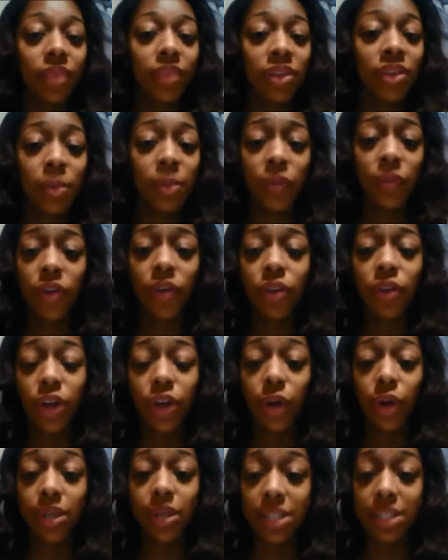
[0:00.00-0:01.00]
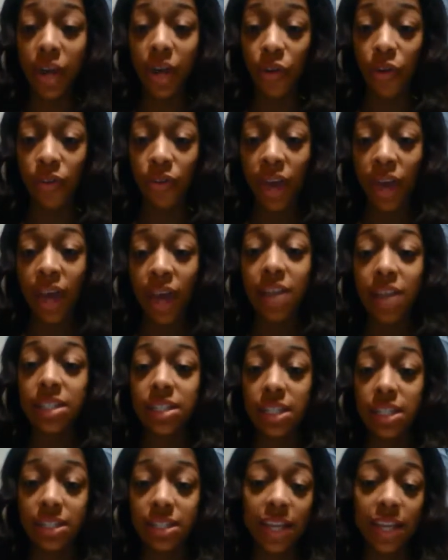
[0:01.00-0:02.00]
The portfolio itself is
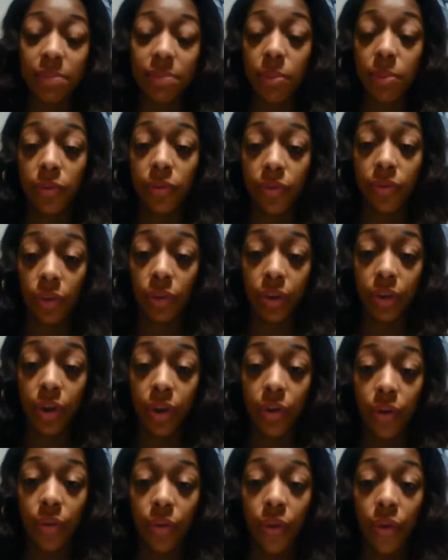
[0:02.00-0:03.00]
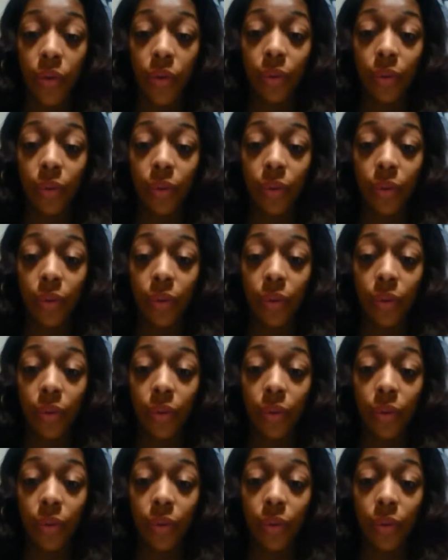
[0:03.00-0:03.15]
an assessment portfolio,